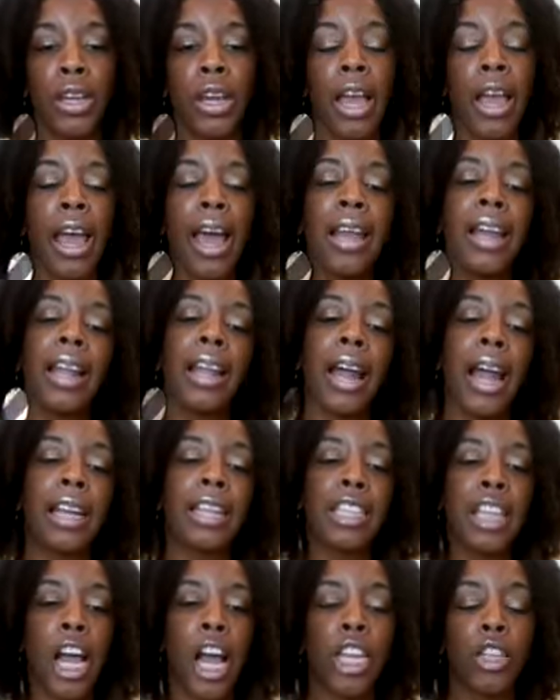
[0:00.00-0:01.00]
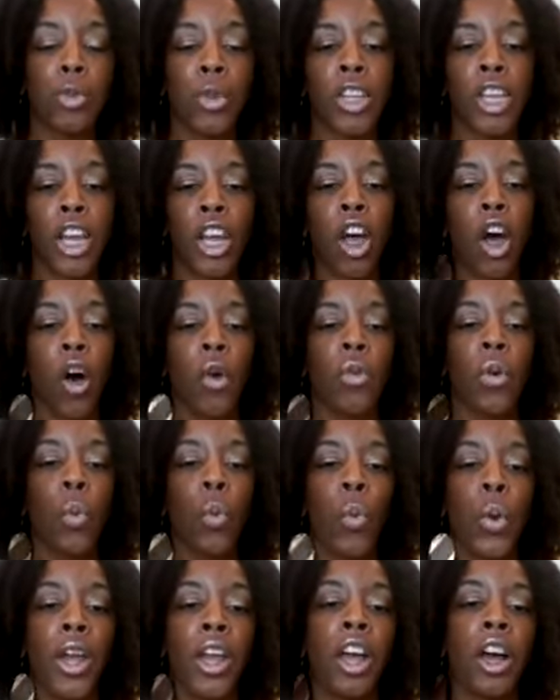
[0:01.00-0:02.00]
And a lot of times we get
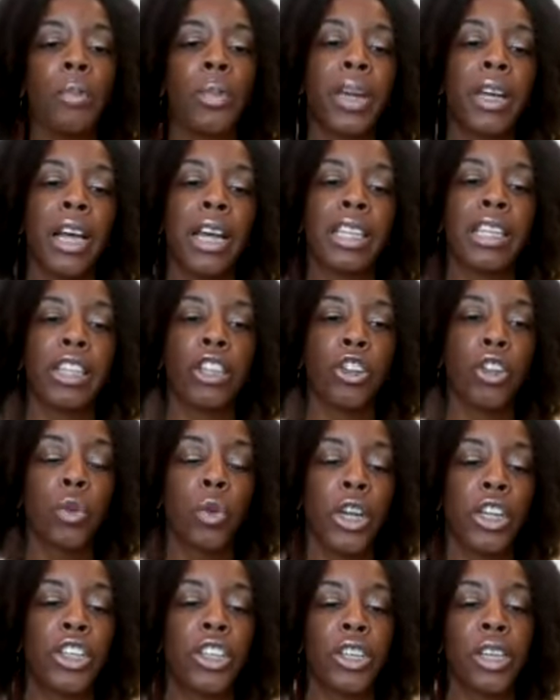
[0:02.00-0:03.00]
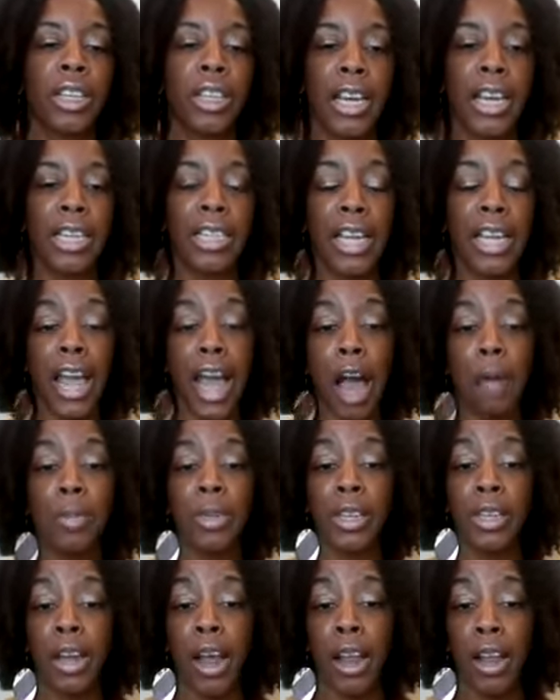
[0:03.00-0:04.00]
overwhelmed because situations and things that happens in
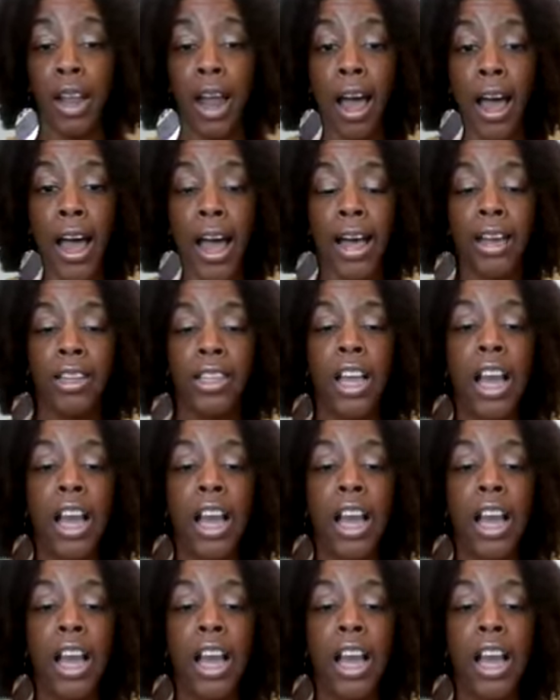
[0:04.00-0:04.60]
our lives